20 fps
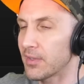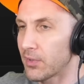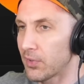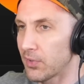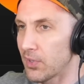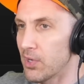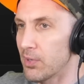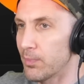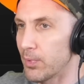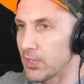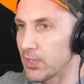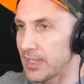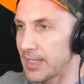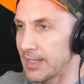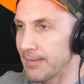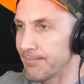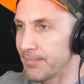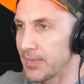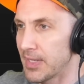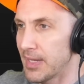
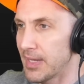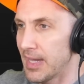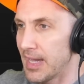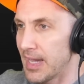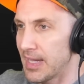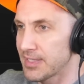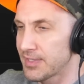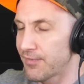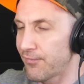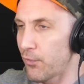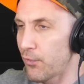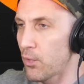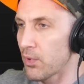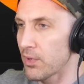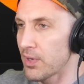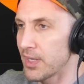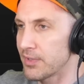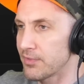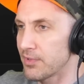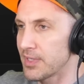globally has
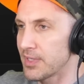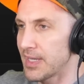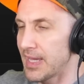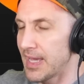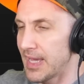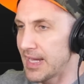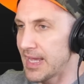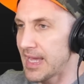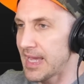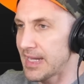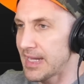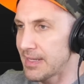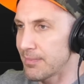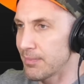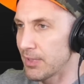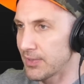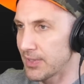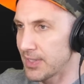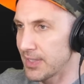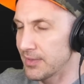480
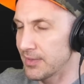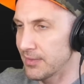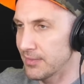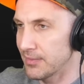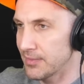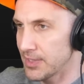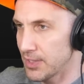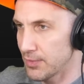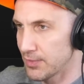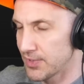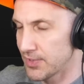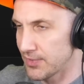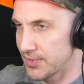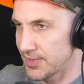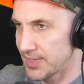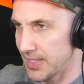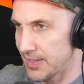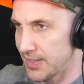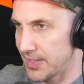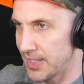million
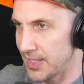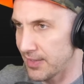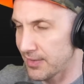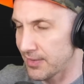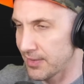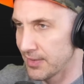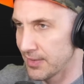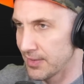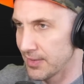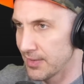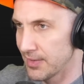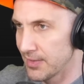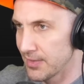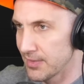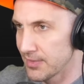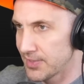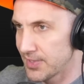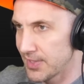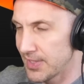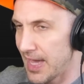users, I think.
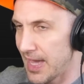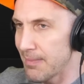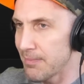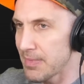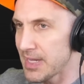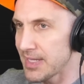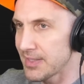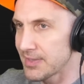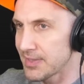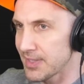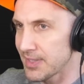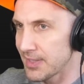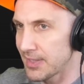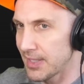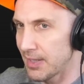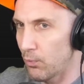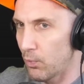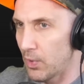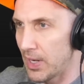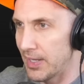So that means
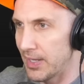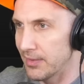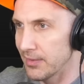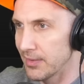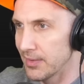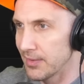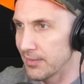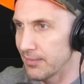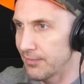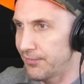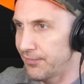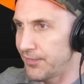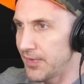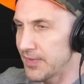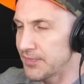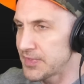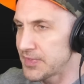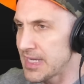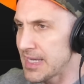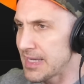that what?
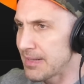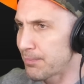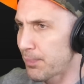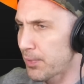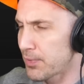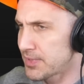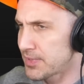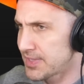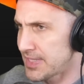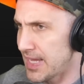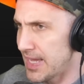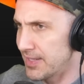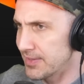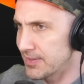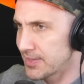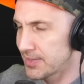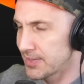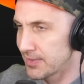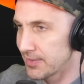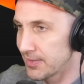
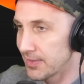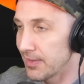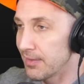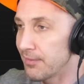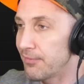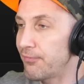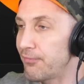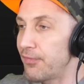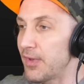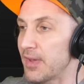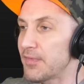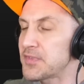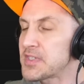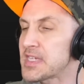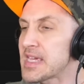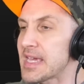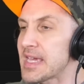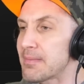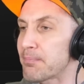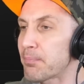15%,
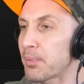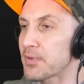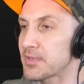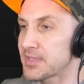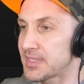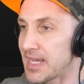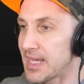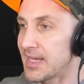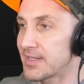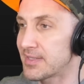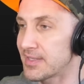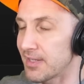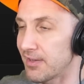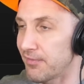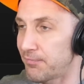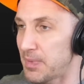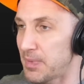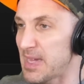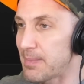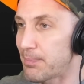15%
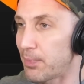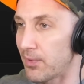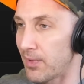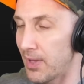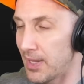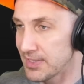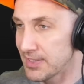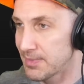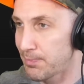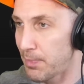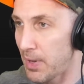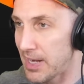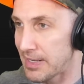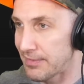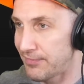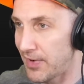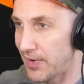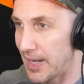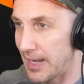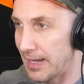of people on
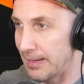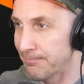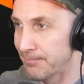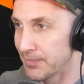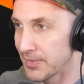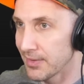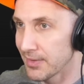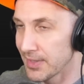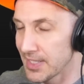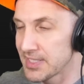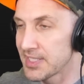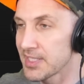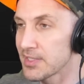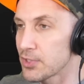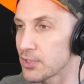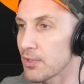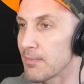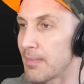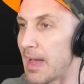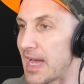Spotify Listen
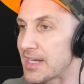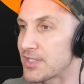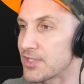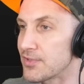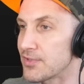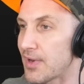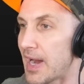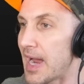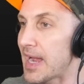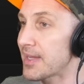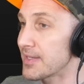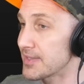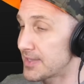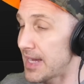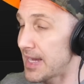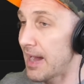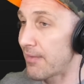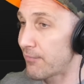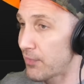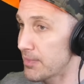to Imagine Dragons
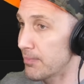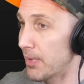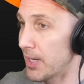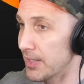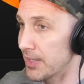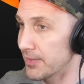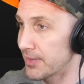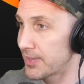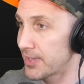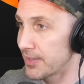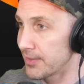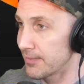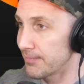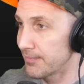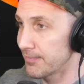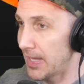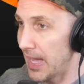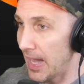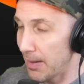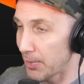every month.
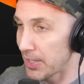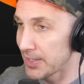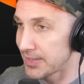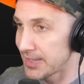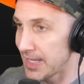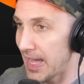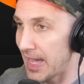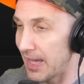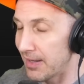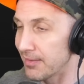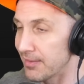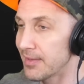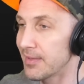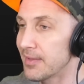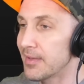How about that?